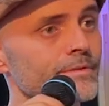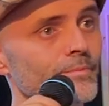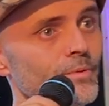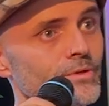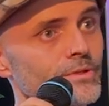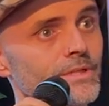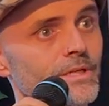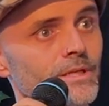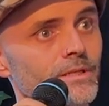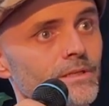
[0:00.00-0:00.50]

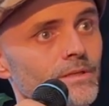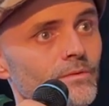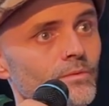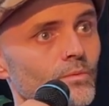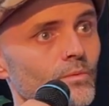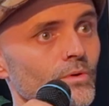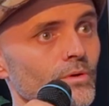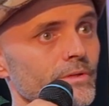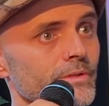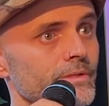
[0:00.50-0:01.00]
project
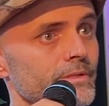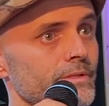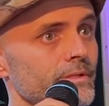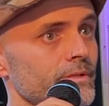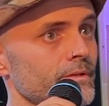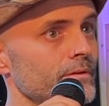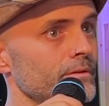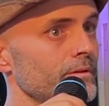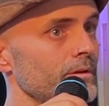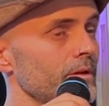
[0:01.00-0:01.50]
was
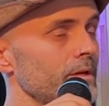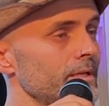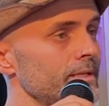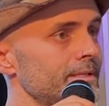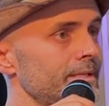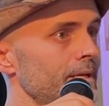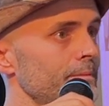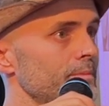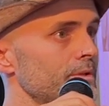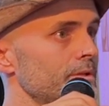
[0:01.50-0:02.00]
an
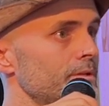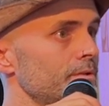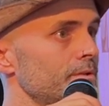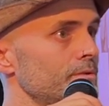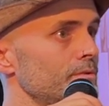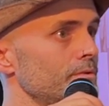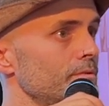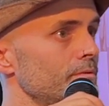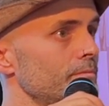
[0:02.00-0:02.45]
attempt to